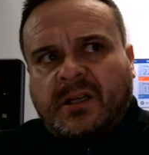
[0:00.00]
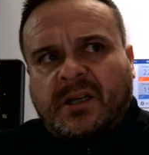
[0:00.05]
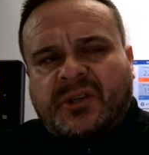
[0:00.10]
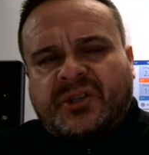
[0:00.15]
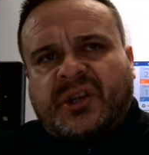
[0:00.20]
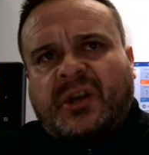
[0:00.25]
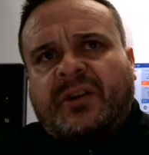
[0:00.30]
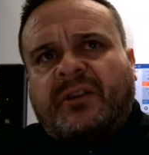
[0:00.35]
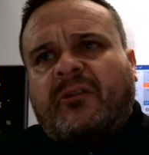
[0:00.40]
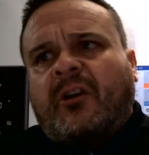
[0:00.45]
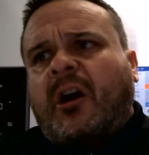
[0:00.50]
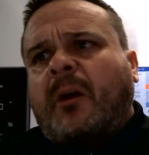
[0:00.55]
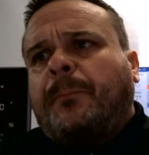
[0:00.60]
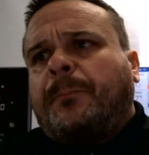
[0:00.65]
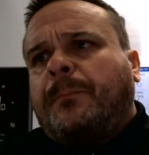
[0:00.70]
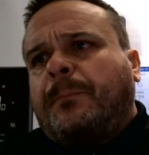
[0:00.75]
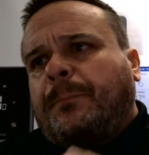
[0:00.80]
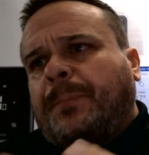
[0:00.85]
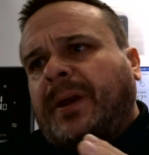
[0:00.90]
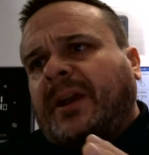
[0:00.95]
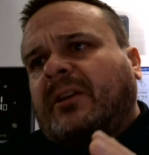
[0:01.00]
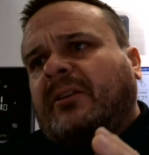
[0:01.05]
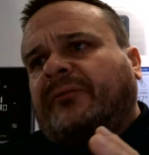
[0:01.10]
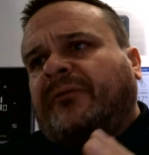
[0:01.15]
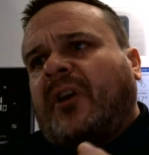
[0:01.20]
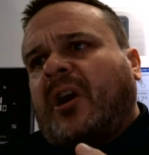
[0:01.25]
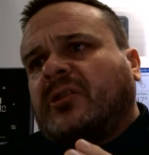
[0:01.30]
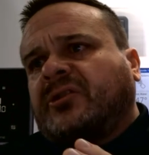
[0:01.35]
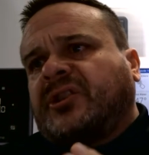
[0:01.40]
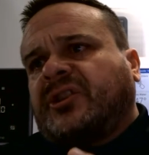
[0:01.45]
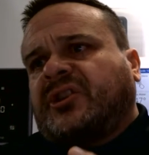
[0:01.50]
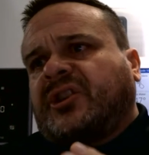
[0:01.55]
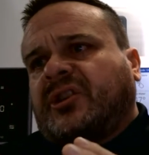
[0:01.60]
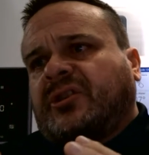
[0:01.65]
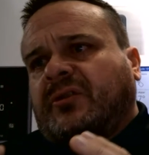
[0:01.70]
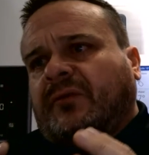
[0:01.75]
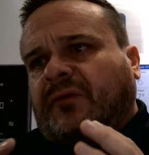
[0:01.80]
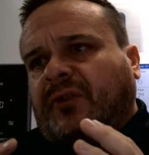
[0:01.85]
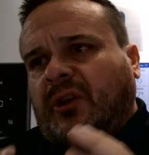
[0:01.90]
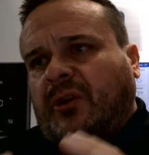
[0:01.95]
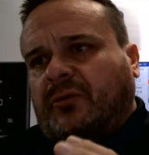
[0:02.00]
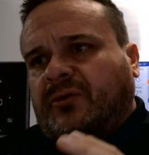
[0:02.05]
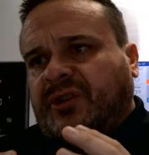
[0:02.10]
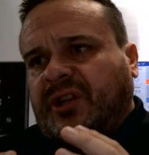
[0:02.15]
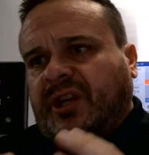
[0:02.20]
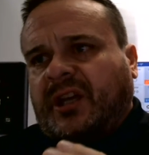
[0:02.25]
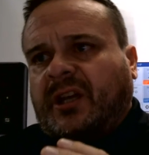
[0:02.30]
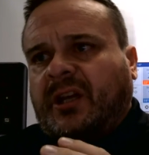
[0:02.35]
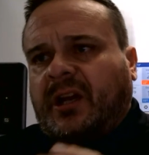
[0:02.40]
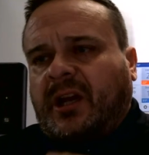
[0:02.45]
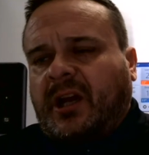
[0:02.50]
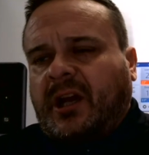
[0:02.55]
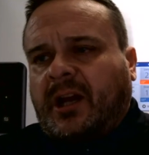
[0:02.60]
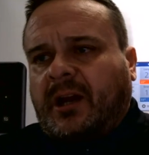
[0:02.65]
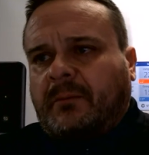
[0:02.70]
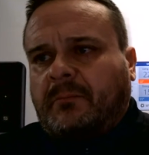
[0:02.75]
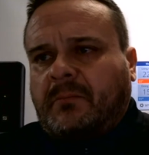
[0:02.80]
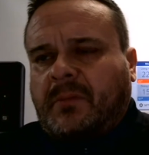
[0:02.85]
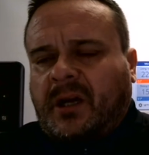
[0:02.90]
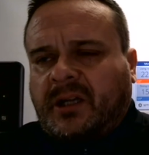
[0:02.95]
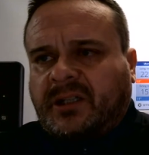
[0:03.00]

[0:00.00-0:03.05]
So there are big advantages of using um,